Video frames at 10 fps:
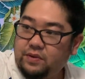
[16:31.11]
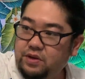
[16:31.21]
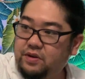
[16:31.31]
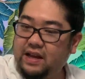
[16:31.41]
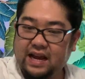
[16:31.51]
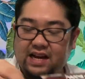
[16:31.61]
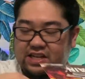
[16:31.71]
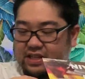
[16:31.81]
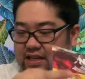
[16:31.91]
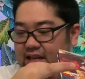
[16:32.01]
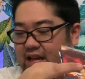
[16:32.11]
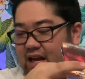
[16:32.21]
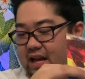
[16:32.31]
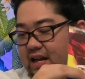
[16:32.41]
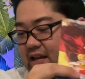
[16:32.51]
you can actually
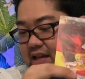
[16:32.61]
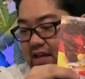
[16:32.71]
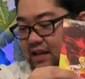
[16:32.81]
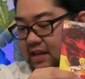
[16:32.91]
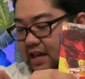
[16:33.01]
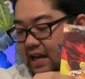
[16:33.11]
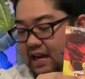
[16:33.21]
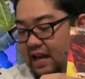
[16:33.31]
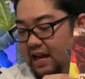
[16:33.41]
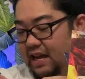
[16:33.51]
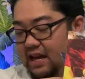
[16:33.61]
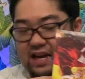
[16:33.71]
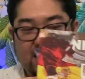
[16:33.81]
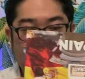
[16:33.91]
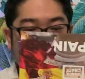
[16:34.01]
uh, get a
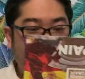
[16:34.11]
uh,